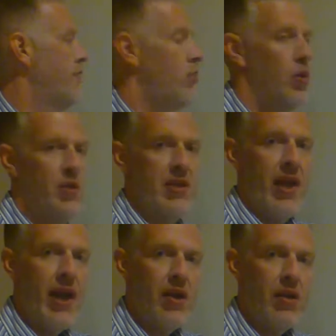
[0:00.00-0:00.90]
of moral
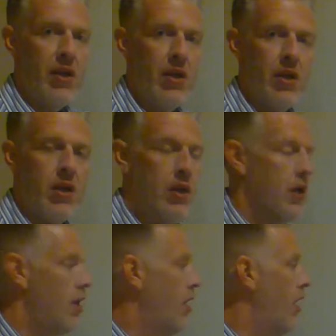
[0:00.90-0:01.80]
integrity
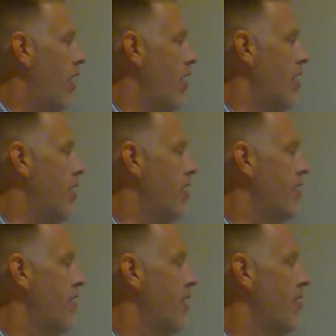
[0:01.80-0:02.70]
right? And
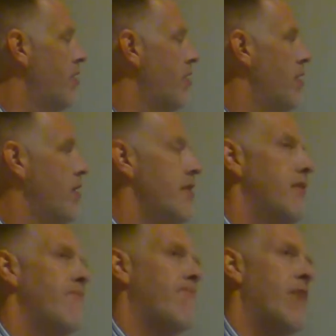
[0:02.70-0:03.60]
his
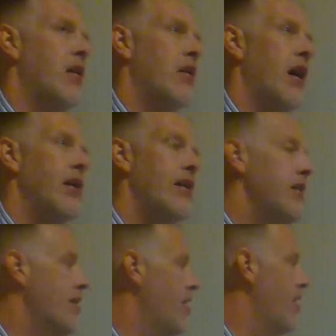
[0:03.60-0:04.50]
his
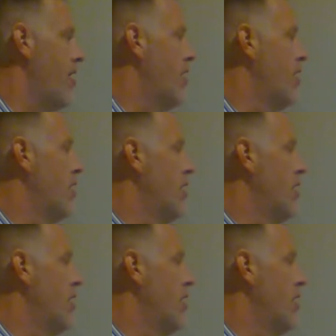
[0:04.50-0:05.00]
idea that